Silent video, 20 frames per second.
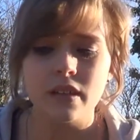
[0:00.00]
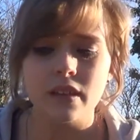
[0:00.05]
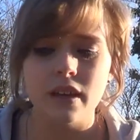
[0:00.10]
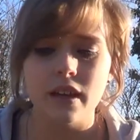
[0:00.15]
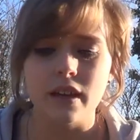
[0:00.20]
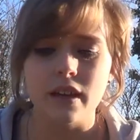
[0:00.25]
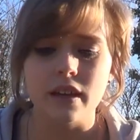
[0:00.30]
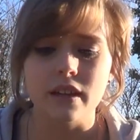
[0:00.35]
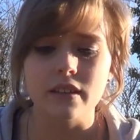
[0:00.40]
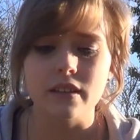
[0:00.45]

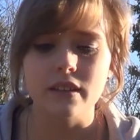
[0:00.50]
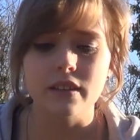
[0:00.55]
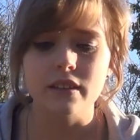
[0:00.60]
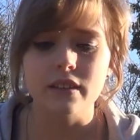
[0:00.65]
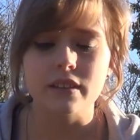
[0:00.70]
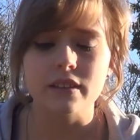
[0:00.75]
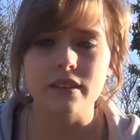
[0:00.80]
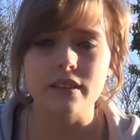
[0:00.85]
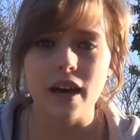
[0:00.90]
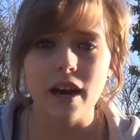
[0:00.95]
And
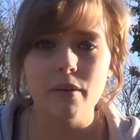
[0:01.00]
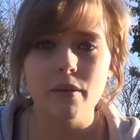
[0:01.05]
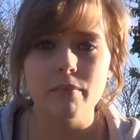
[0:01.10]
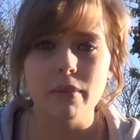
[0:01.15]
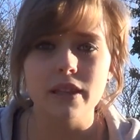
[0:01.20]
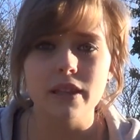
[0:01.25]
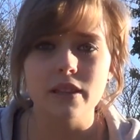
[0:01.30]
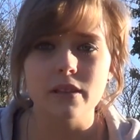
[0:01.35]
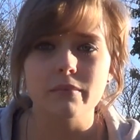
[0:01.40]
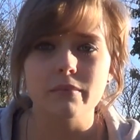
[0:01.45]
that
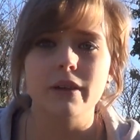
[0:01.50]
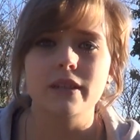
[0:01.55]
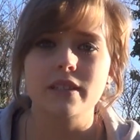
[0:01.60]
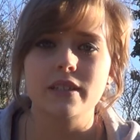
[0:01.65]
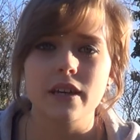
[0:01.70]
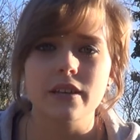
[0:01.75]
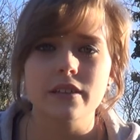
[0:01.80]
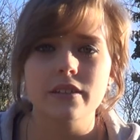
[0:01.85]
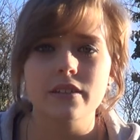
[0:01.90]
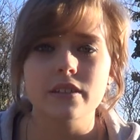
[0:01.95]
meant that my
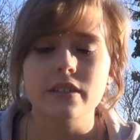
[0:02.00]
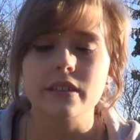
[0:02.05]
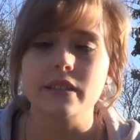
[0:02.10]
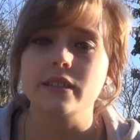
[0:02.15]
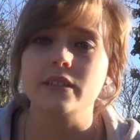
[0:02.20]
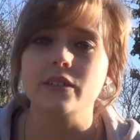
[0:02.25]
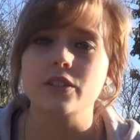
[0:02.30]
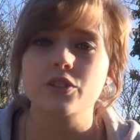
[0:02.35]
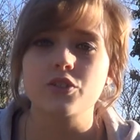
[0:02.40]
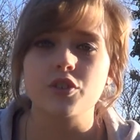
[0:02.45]
tendon
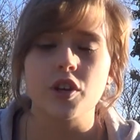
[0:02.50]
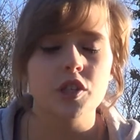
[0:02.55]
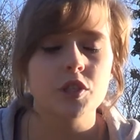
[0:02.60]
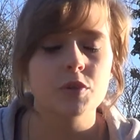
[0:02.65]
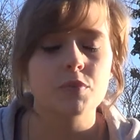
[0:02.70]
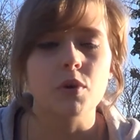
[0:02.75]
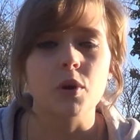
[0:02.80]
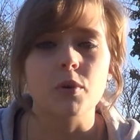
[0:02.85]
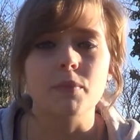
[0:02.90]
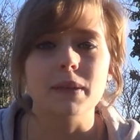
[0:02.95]
didn't stretch
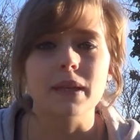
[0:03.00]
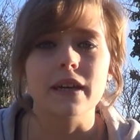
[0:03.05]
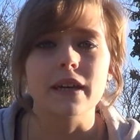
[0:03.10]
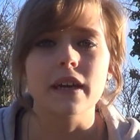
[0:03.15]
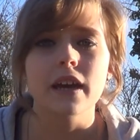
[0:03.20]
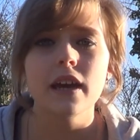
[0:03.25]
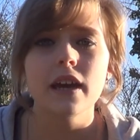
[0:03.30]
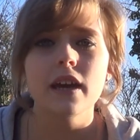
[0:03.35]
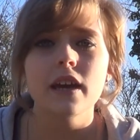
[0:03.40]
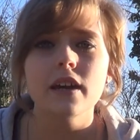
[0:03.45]
properly,
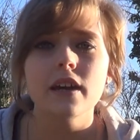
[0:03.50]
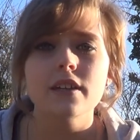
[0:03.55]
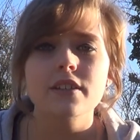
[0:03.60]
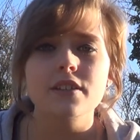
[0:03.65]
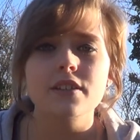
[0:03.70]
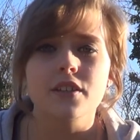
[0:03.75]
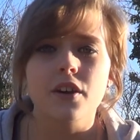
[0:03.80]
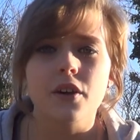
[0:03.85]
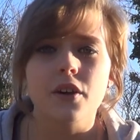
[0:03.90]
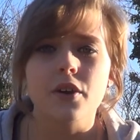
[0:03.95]

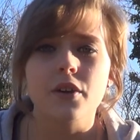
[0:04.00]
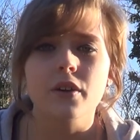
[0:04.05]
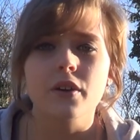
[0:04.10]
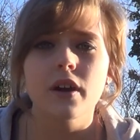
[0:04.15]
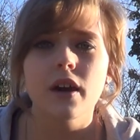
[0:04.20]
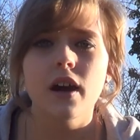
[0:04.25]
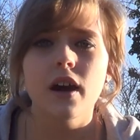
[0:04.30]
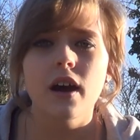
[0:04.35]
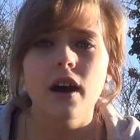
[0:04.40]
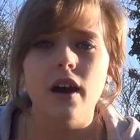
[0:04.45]
so
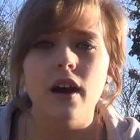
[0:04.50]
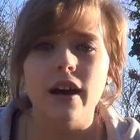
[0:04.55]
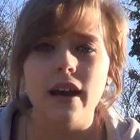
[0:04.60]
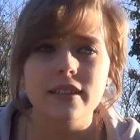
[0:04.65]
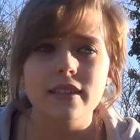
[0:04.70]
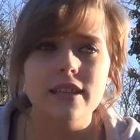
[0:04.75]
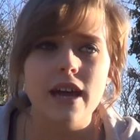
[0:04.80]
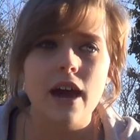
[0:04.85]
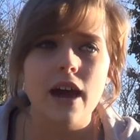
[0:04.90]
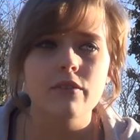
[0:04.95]
I
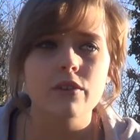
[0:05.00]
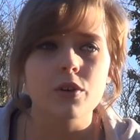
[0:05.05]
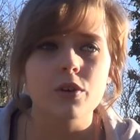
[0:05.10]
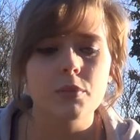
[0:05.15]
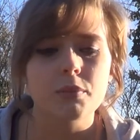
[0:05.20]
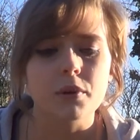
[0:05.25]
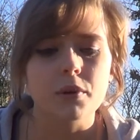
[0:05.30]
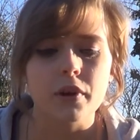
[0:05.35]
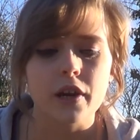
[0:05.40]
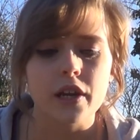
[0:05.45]
had to have an
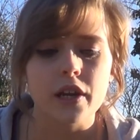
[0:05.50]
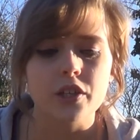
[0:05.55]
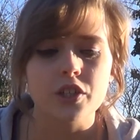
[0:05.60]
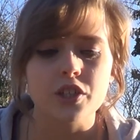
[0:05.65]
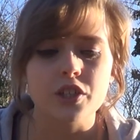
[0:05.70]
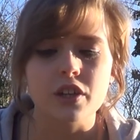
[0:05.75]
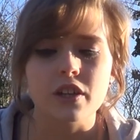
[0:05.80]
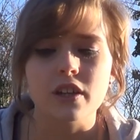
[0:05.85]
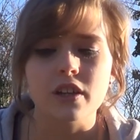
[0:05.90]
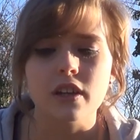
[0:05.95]

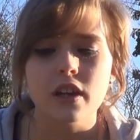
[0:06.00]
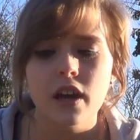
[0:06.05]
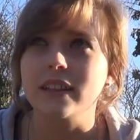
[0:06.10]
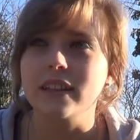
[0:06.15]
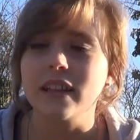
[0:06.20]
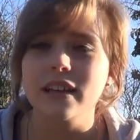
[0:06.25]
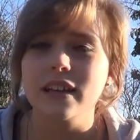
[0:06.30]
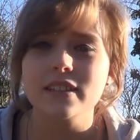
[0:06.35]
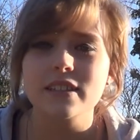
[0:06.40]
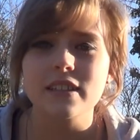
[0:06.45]
operation, and
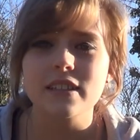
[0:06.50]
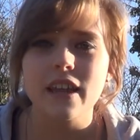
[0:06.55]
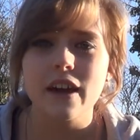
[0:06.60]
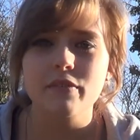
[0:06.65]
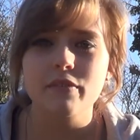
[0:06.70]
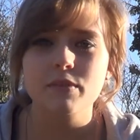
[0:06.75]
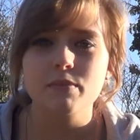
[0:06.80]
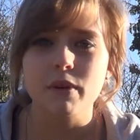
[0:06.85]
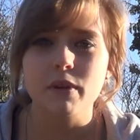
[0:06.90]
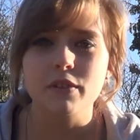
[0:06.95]
that's
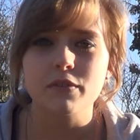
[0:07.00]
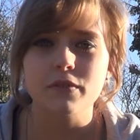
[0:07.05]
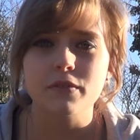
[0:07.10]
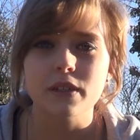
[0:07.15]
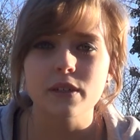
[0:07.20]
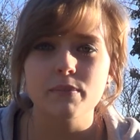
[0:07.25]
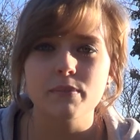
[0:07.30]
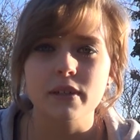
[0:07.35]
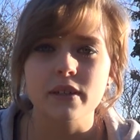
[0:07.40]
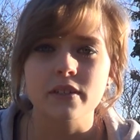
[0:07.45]
left my
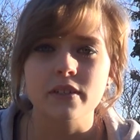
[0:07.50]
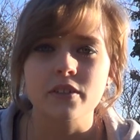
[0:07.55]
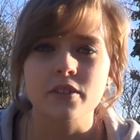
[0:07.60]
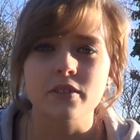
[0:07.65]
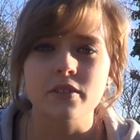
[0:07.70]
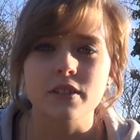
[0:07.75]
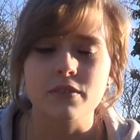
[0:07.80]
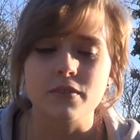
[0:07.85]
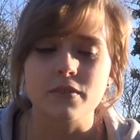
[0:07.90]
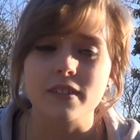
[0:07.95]
feet being 2
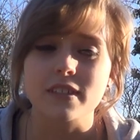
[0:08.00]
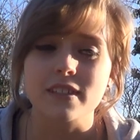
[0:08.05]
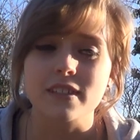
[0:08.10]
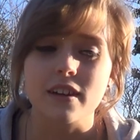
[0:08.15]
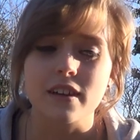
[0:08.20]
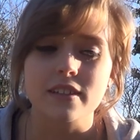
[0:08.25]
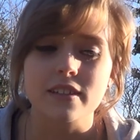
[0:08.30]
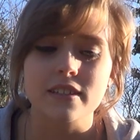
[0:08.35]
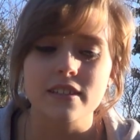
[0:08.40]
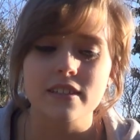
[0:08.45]
different
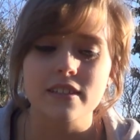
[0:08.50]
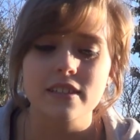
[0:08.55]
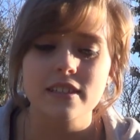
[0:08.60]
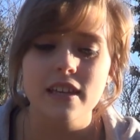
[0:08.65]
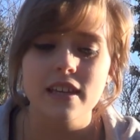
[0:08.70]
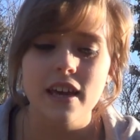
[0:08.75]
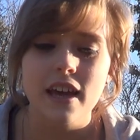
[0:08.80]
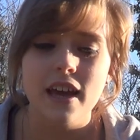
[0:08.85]
sizes,